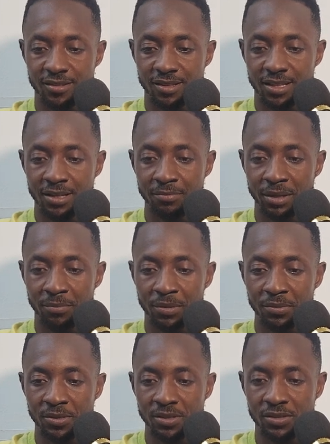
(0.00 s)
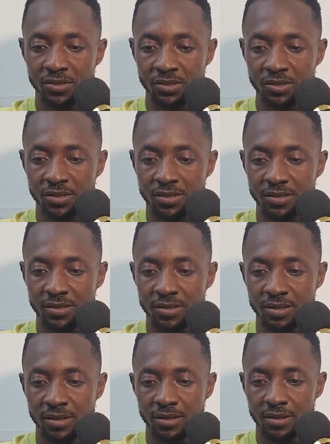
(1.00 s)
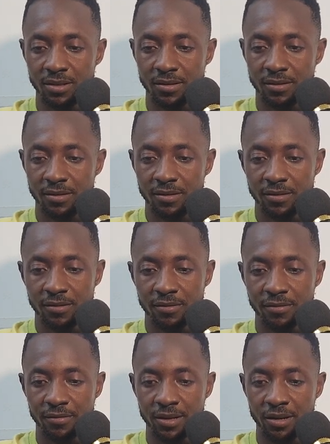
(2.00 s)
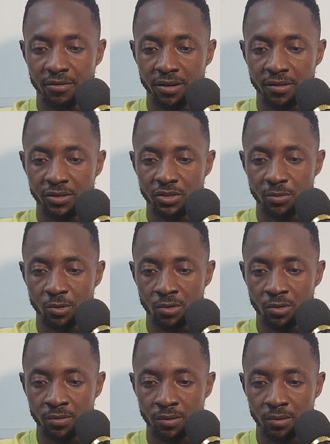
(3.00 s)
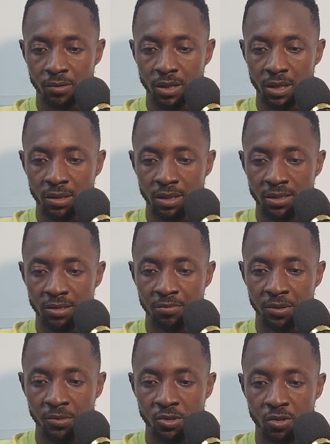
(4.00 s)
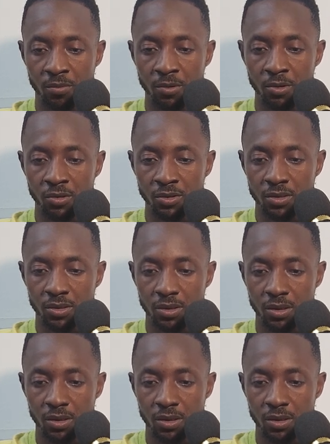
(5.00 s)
and my pips is just very small. Okay, 30 pips stop loss.